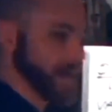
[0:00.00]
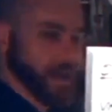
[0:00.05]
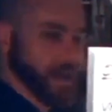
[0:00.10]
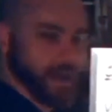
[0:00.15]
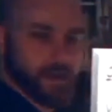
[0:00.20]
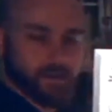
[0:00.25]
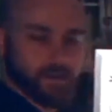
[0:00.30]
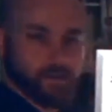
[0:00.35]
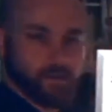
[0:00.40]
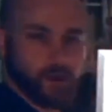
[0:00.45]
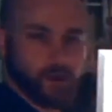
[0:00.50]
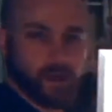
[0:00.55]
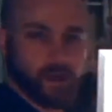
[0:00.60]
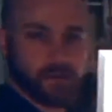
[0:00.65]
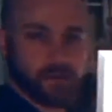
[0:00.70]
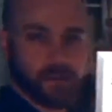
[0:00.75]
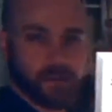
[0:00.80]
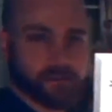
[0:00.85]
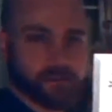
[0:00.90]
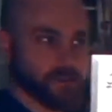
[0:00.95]
of that?
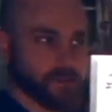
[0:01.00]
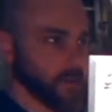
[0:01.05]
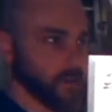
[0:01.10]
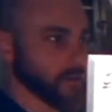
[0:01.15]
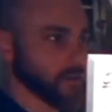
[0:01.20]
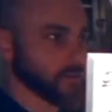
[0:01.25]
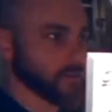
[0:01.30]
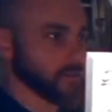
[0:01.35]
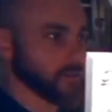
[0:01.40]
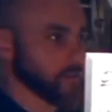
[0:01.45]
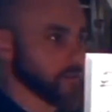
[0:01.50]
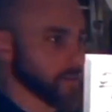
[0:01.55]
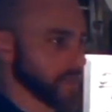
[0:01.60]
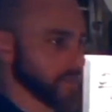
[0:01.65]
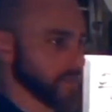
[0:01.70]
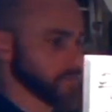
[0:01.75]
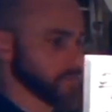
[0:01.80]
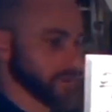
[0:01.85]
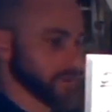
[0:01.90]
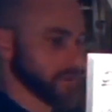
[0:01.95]
Well, it's called you
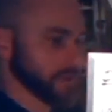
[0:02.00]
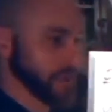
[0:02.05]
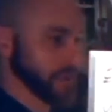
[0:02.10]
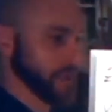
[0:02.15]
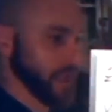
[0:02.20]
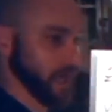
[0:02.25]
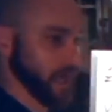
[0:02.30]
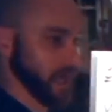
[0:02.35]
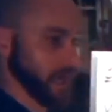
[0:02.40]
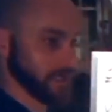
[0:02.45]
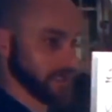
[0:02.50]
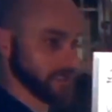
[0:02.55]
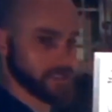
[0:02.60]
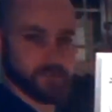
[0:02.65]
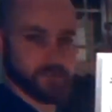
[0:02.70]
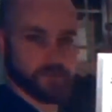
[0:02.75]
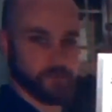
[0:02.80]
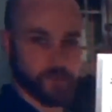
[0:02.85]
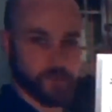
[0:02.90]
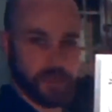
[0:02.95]
meet with
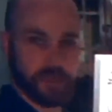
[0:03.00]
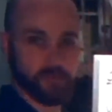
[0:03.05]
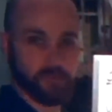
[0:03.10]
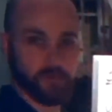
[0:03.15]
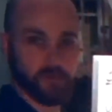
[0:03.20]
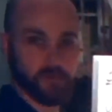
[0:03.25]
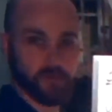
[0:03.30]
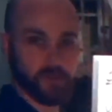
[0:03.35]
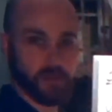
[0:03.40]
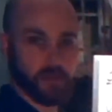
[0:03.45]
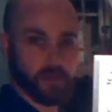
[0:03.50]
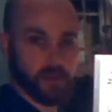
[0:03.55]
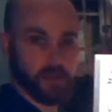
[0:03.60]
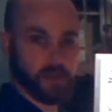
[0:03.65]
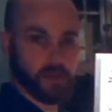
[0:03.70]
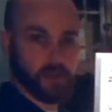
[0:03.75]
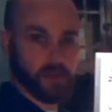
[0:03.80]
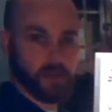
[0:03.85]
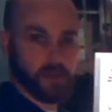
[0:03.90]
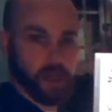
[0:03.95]
lots of people
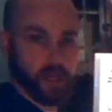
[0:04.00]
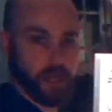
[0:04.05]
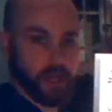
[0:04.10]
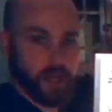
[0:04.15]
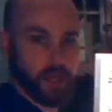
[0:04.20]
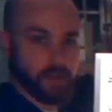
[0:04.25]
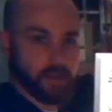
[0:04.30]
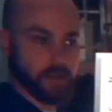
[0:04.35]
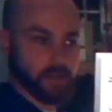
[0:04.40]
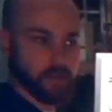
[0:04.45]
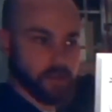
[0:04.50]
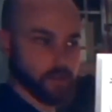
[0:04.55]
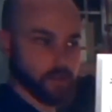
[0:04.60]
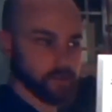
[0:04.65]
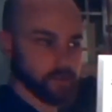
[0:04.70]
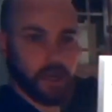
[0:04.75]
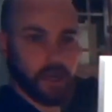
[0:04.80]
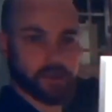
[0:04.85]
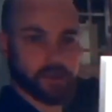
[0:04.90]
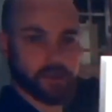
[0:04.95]
and you
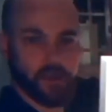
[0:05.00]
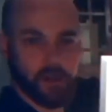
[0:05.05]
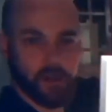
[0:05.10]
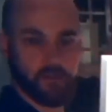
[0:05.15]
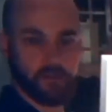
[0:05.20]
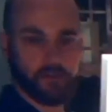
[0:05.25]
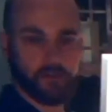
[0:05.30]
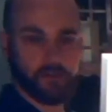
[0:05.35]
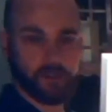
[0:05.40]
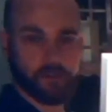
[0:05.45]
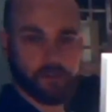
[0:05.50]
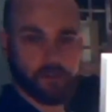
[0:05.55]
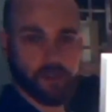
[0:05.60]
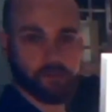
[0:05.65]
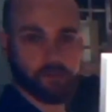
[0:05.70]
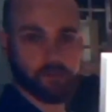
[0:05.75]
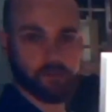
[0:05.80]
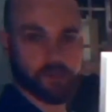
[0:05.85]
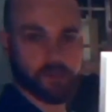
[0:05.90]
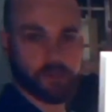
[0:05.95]
try to solve their
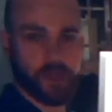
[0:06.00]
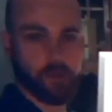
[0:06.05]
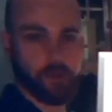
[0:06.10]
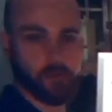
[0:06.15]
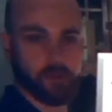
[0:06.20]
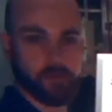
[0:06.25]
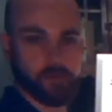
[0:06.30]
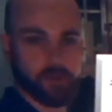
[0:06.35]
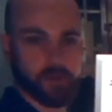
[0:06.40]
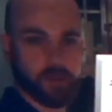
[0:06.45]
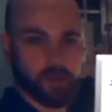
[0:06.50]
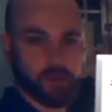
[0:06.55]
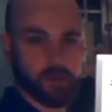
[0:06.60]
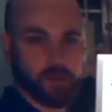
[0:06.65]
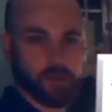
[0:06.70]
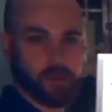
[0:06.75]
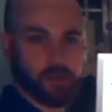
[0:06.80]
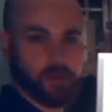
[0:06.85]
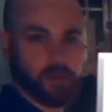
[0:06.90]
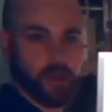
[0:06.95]
problems and help them.
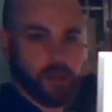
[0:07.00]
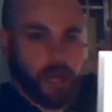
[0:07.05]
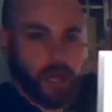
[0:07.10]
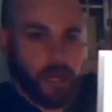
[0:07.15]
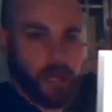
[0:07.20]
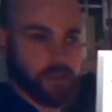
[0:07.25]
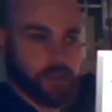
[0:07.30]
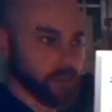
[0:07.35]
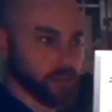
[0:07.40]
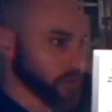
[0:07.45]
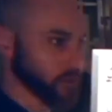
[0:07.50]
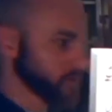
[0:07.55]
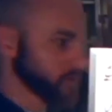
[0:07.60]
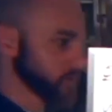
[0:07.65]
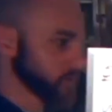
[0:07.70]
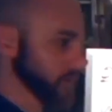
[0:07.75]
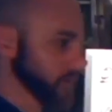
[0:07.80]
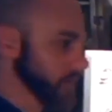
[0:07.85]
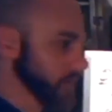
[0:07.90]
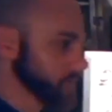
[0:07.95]
And you look
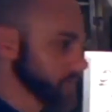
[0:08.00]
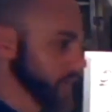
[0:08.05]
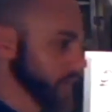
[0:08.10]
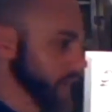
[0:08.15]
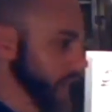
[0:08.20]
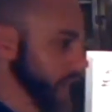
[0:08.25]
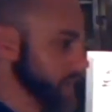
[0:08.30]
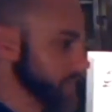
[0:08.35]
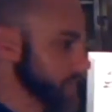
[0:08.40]
for every